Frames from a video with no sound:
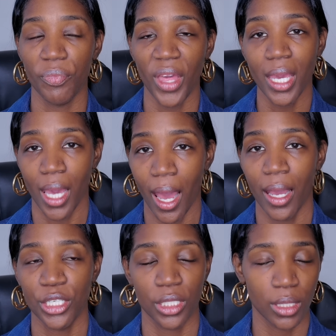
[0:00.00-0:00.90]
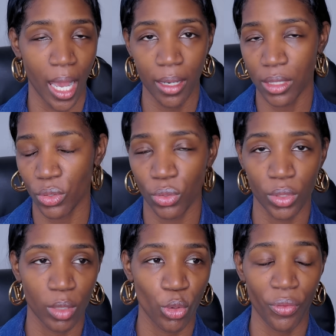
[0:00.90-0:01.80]
Thank God she's not in that school
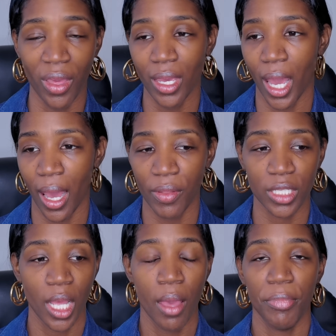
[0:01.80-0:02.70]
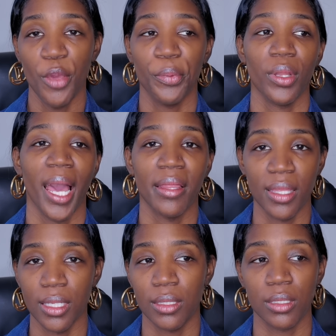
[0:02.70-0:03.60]
anymore. Thank God there's people like
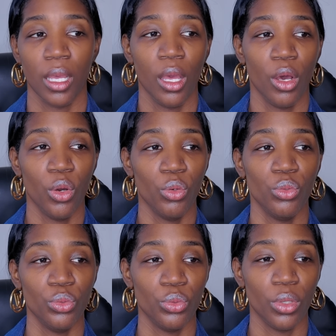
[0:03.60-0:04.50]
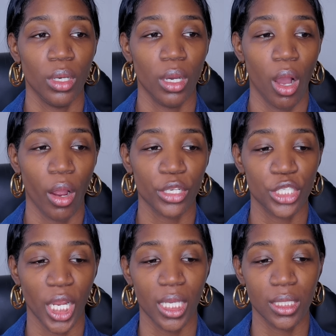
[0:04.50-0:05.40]
this who are
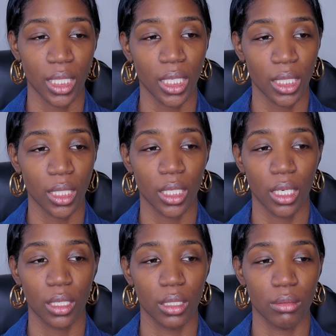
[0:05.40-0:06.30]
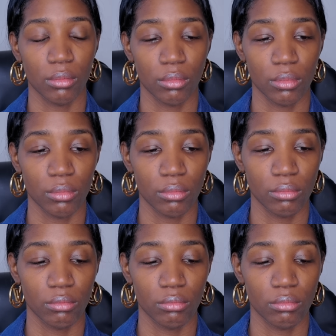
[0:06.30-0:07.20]
chasing
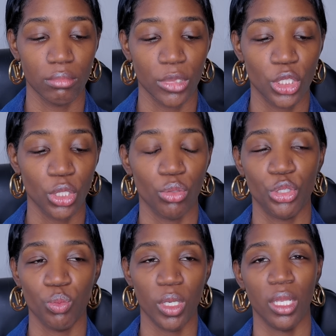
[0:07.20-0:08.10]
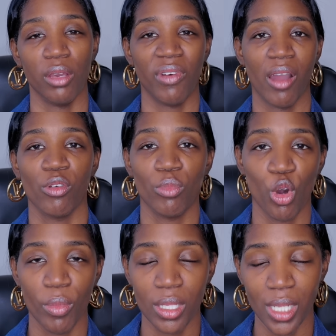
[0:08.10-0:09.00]
social media viral
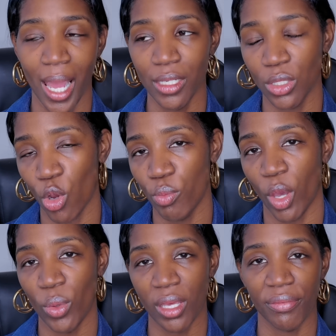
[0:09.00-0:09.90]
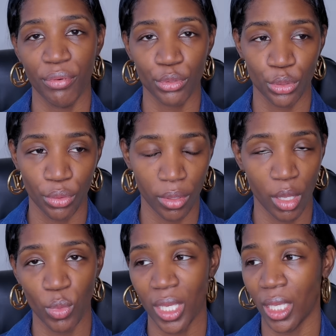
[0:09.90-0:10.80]
moments. I just hope that we can filter through
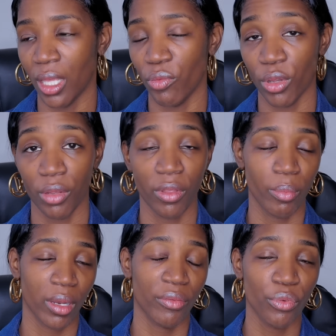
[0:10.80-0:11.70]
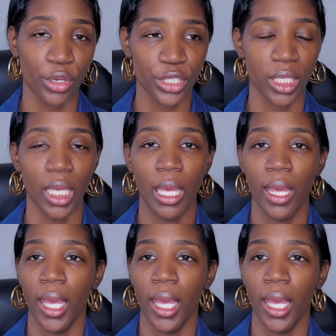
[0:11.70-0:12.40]
them, we can get rid of them. But unfortunately,